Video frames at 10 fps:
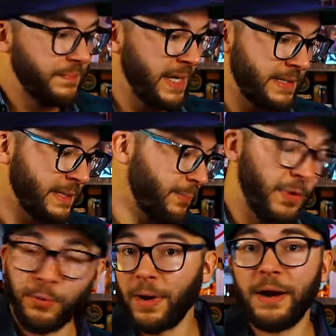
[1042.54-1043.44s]
this is
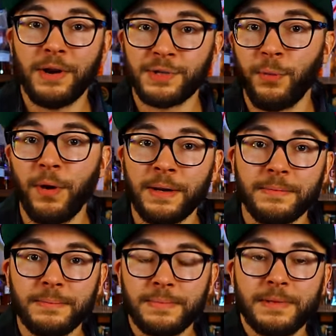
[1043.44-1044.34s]
the rarest one
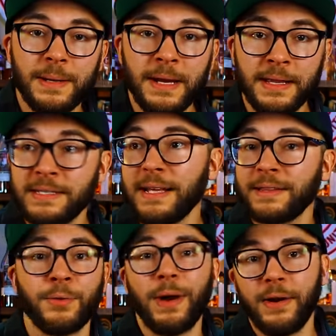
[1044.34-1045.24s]
to me. This is like
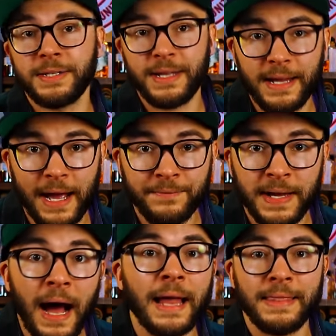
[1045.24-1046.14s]
the rarest thing I've
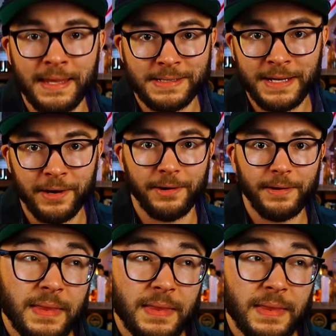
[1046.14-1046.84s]
gotten this year.